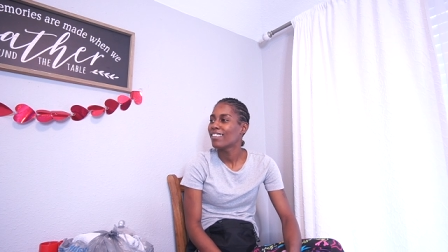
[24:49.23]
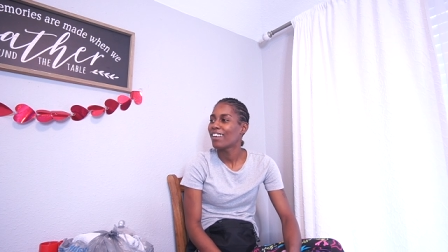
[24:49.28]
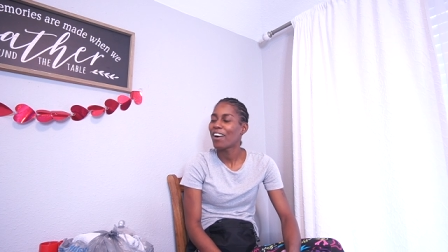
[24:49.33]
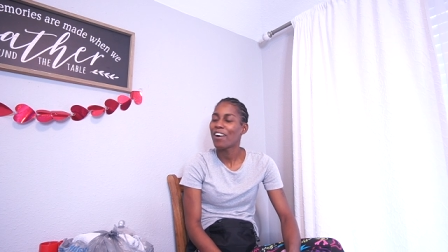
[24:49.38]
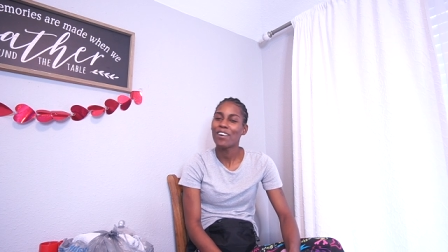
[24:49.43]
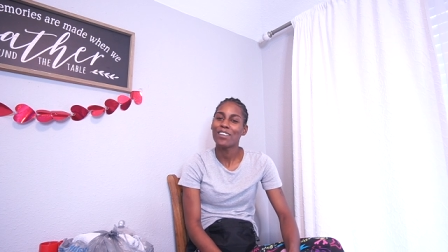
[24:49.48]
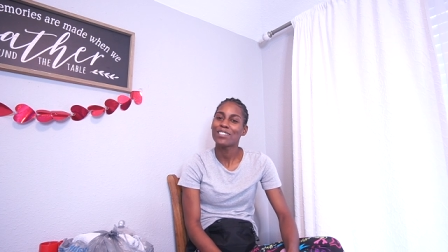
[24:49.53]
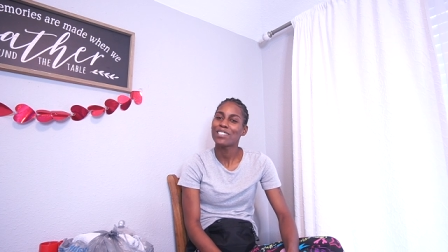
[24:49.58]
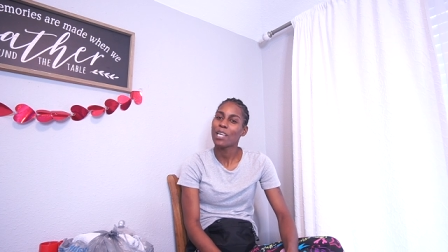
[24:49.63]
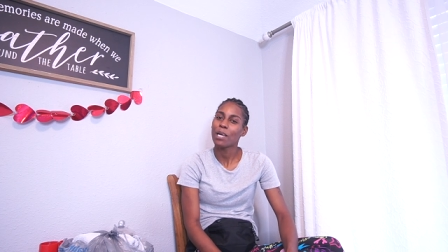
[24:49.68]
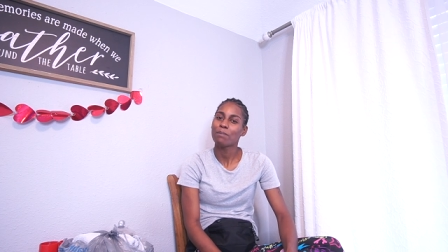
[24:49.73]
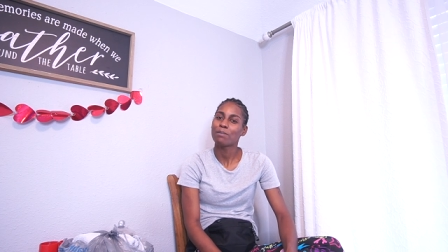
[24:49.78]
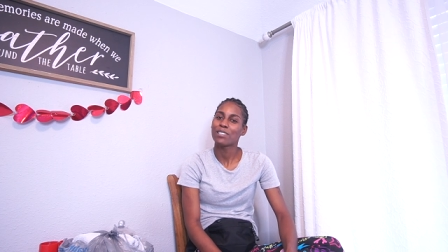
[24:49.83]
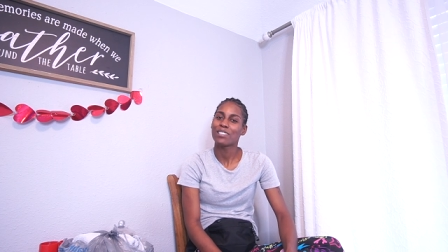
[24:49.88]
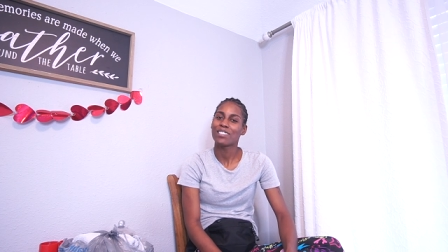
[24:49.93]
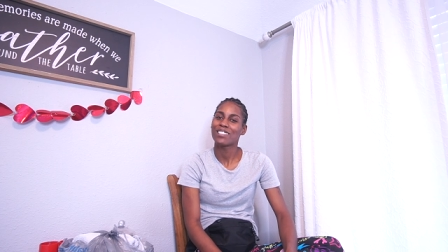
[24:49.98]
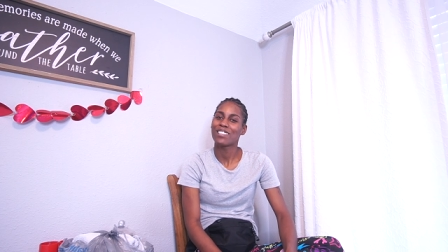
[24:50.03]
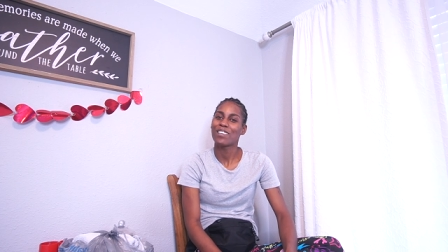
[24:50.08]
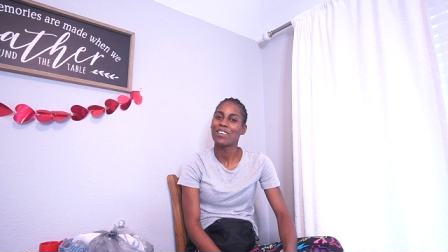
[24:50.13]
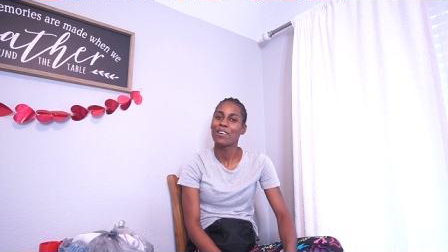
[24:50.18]
All types of
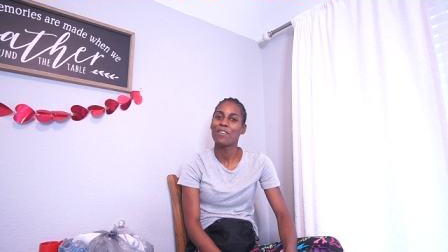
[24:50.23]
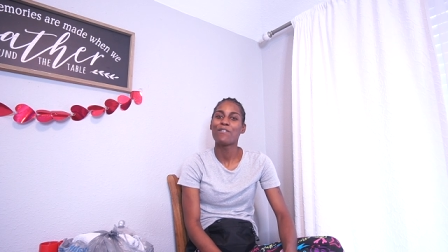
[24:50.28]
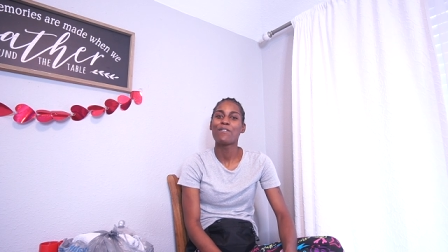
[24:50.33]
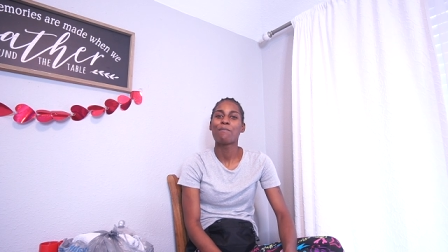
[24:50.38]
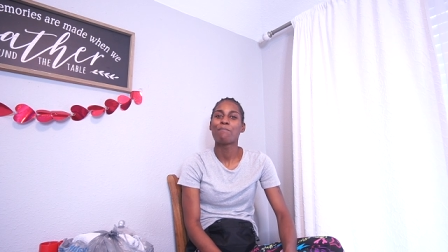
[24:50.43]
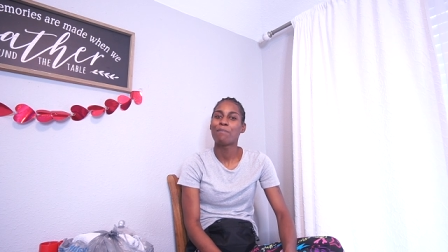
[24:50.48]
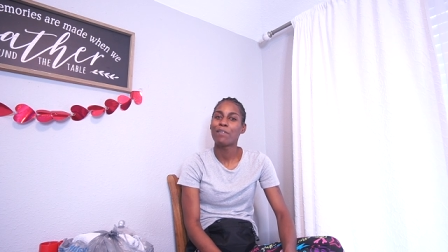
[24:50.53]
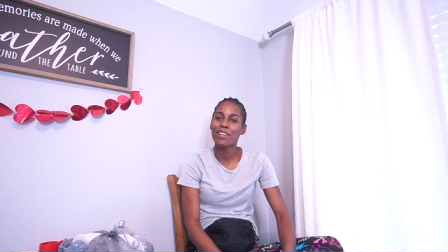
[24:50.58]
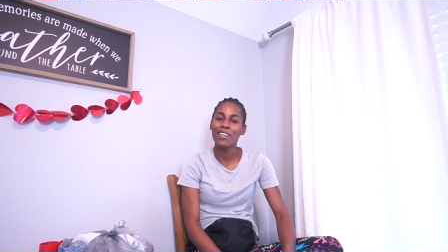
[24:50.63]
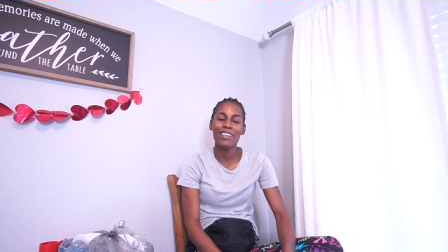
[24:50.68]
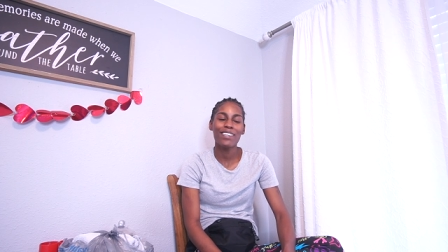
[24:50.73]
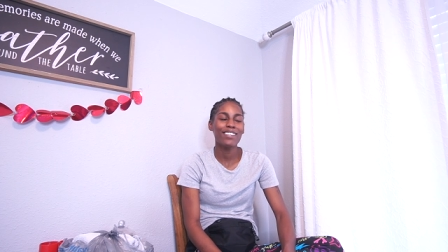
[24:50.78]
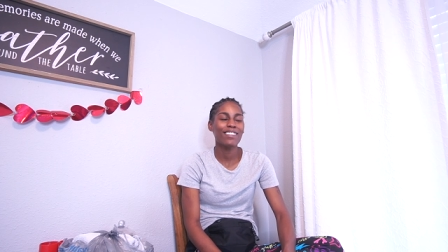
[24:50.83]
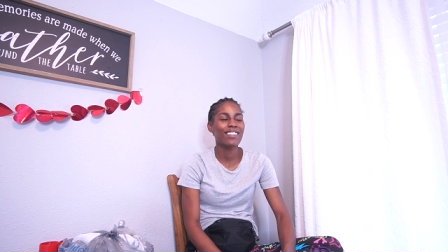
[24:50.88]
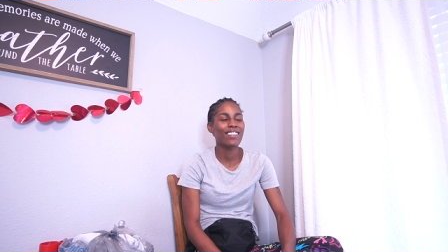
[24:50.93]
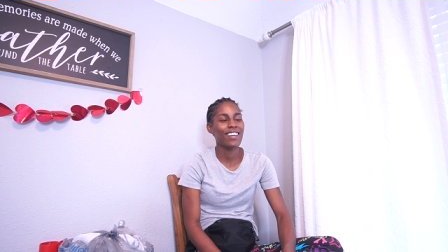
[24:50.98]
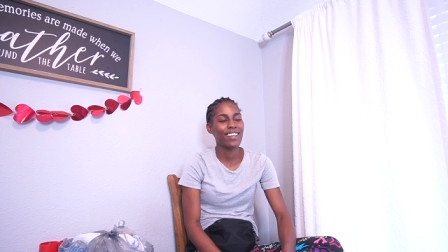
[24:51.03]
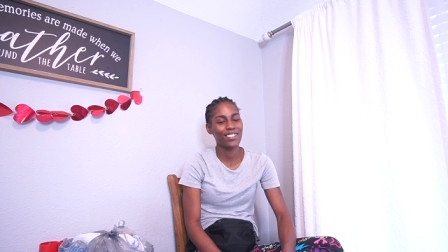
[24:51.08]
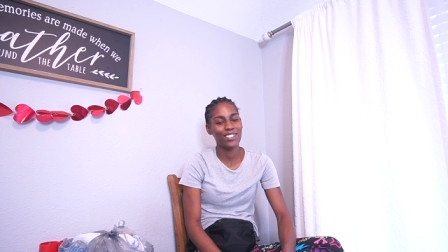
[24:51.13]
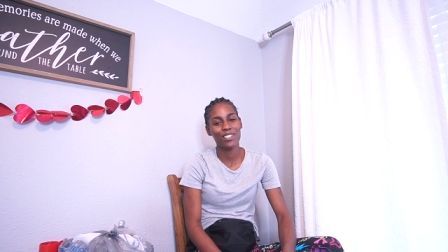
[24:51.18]
stuff, but
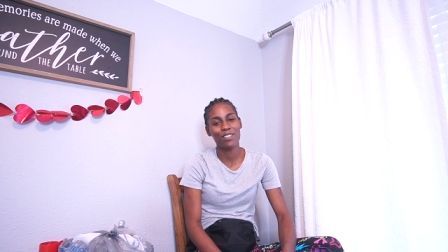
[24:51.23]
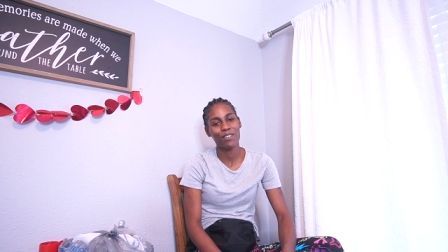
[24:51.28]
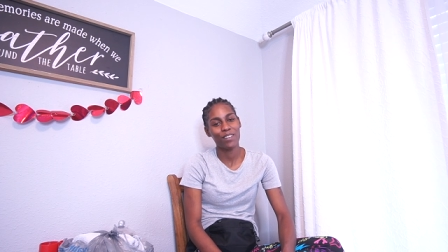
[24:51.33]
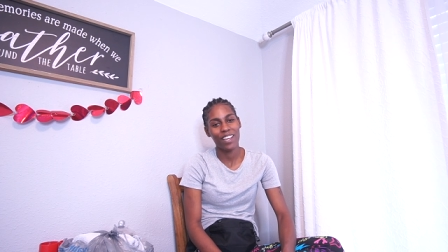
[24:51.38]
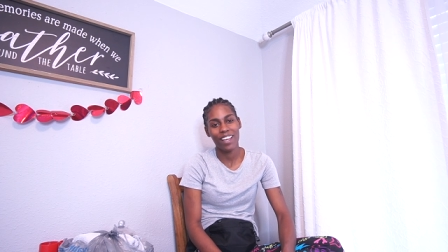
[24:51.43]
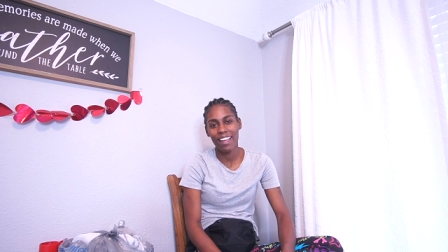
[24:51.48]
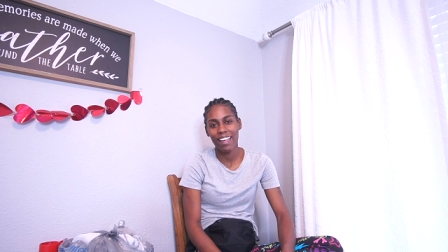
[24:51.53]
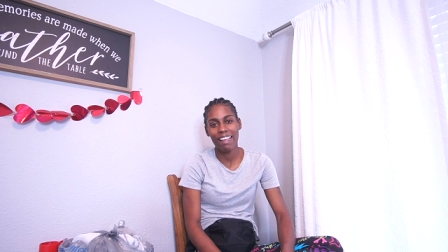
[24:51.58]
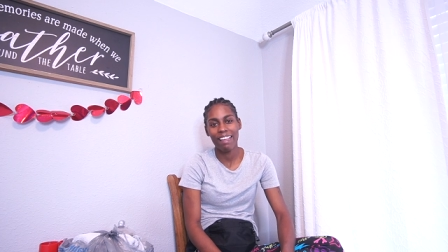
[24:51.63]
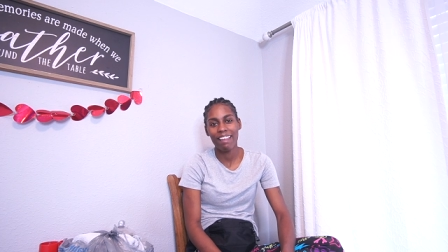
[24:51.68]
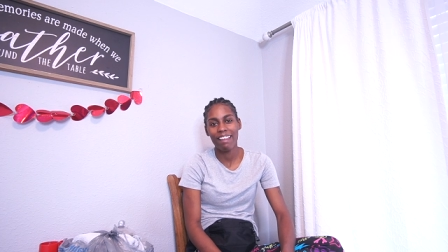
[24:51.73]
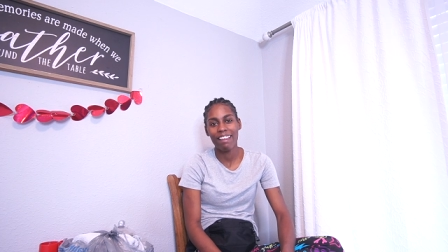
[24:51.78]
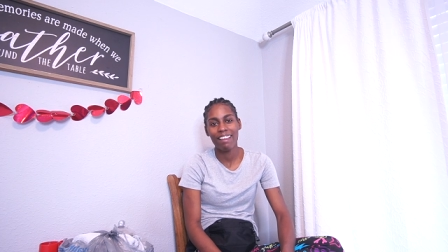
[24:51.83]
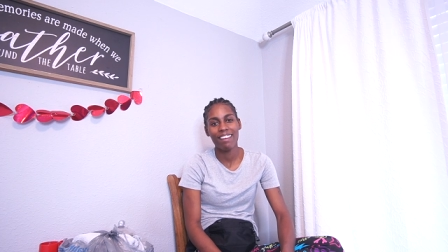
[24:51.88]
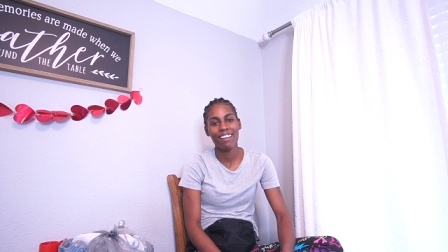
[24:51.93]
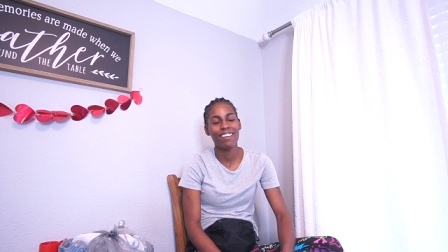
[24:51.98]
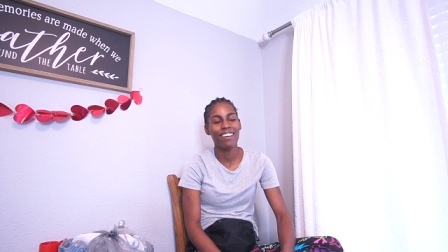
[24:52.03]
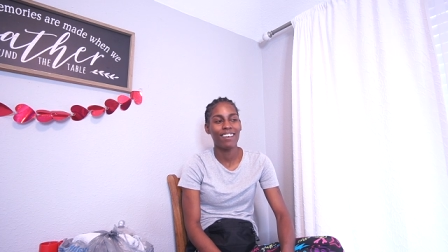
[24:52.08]
that's okay.